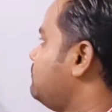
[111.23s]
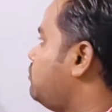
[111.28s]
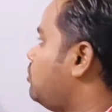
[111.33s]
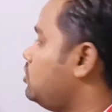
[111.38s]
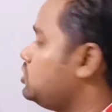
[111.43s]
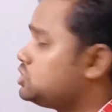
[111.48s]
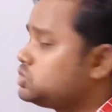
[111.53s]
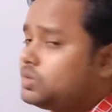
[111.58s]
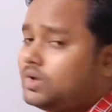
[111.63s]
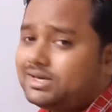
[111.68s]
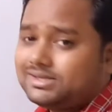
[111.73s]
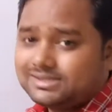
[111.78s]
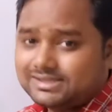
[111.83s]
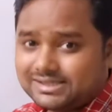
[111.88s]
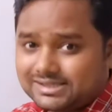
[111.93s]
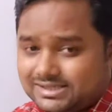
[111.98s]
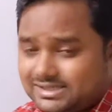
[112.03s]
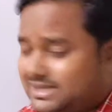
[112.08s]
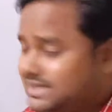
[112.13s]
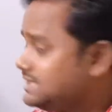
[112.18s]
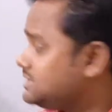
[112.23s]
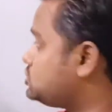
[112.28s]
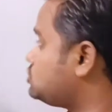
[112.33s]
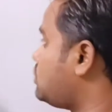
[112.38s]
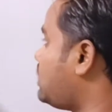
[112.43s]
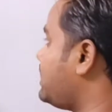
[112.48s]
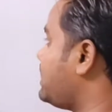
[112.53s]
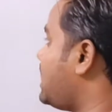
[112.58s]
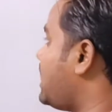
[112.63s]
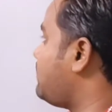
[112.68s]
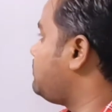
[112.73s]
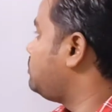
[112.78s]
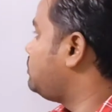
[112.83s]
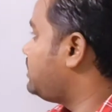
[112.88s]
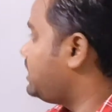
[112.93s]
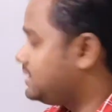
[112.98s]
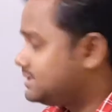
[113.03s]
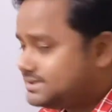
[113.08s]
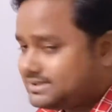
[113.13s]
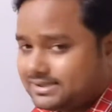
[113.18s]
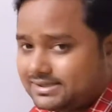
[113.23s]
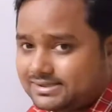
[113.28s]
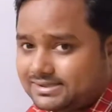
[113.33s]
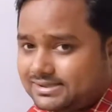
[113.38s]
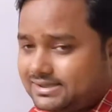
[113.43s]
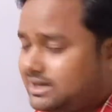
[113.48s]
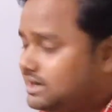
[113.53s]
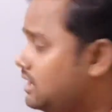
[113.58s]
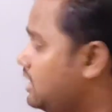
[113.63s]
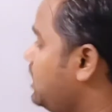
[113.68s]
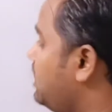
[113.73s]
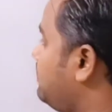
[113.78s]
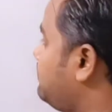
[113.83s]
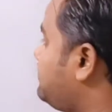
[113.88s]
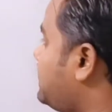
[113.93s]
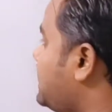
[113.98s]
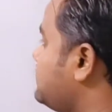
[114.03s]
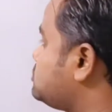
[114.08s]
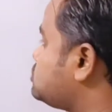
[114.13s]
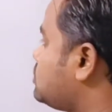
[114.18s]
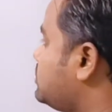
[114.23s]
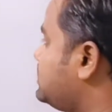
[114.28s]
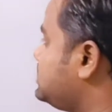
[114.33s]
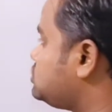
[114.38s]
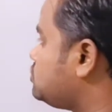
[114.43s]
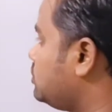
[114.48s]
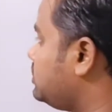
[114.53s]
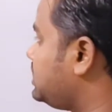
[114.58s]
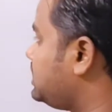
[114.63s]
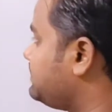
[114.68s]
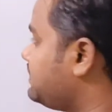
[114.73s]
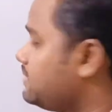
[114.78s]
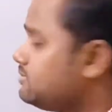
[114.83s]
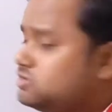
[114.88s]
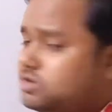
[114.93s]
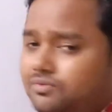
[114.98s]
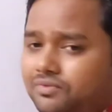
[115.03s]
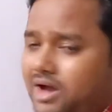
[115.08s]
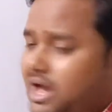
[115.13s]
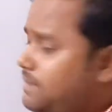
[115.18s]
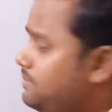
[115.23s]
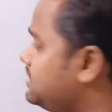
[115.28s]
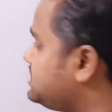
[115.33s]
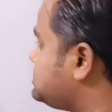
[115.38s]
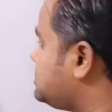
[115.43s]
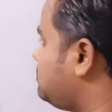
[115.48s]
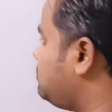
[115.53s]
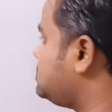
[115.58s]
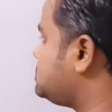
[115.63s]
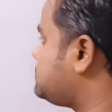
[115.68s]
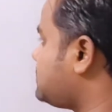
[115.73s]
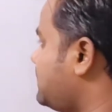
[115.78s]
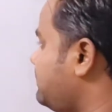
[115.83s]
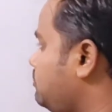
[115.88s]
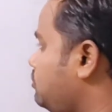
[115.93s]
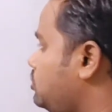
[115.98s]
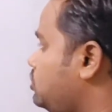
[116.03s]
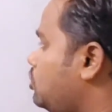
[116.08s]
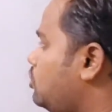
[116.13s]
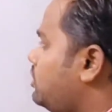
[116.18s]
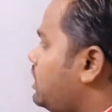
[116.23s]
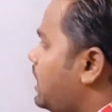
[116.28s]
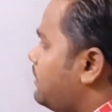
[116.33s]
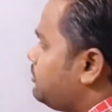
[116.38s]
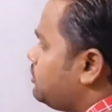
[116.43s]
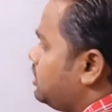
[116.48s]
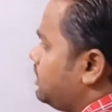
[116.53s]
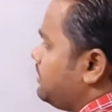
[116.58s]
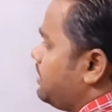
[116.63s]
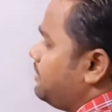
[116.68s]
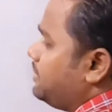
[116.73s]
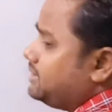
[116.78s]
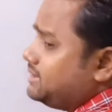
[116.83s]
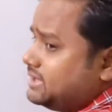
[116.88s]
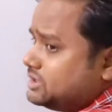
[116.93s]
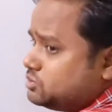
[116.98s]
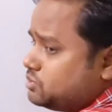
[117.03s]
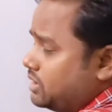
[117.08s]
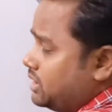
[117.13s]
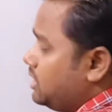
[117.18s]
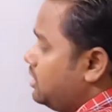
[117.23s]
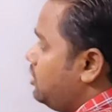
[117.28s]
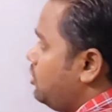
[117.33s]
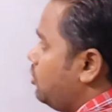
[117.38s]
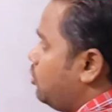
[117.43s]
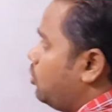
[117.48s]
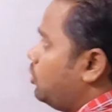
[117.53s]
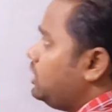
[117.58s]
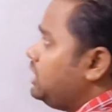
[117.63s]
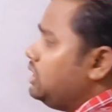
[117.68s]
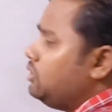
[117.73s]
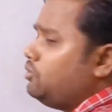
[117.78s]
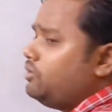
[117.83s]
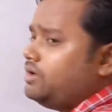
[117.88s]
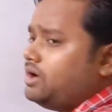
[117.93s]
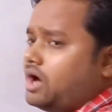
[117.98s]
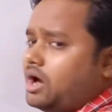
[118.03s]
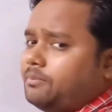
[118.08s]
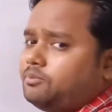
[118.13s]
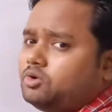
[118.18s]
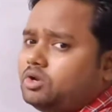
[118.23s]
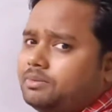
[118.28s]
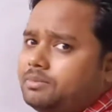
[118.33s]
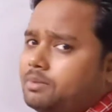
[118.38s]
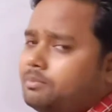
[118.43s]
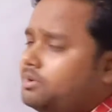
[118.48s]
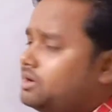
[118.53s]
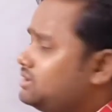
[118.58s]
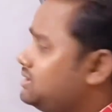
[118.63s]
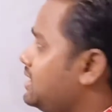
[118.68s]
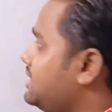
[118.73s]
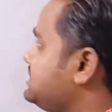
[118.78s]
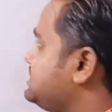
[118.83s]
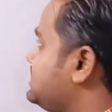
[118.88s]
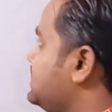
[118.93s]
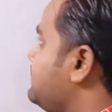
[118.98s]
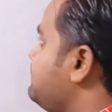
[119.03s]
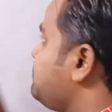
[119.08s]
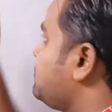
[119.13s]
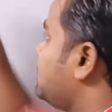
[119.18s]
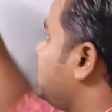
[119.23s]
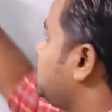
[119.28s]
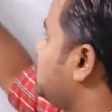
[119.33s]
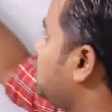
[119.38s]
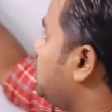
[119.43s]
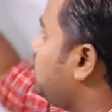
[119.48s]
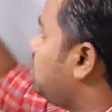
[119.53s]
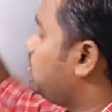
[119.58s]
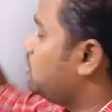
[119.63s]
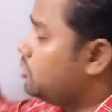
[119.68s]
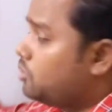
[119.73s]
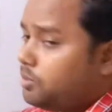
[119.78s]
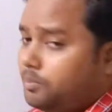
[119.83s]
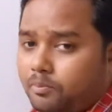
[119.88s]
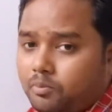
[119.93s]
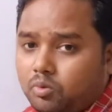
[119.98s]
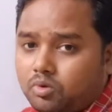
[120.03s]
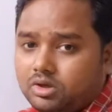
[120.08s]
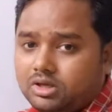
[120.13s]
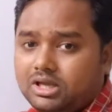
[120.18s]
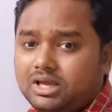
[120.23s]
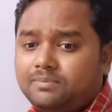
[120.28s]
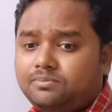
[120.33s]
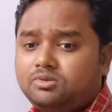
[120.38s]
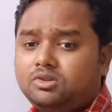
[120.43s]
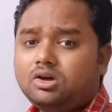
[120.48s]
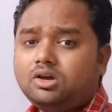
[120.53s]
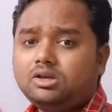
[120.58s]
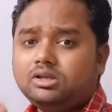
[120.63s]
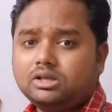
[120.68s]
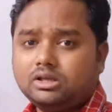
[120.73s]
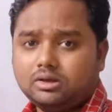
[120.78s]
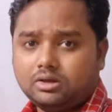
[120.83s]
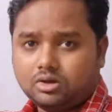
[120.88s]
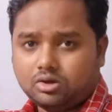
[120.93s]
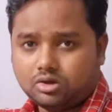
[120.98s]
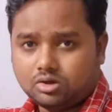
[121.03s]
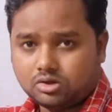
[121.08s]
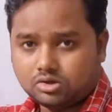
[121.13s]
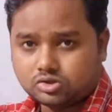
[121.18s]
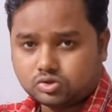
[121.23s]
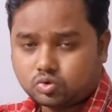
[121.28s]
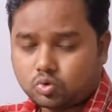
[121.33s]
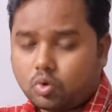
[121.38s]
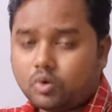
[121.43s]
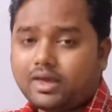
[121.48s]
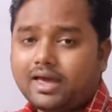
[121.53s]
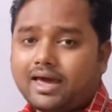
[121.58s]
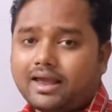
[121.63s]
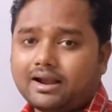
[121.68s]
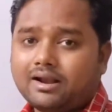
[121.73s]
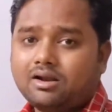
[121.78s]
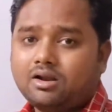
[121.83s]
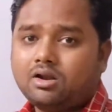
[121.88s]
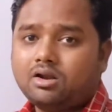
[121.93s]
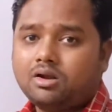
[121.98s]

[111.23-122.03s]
4 square 16, so I have to write 6 here, 5 square is 25, so 5 is always 5, we don't have to remember this one. Only we have to remember that if the square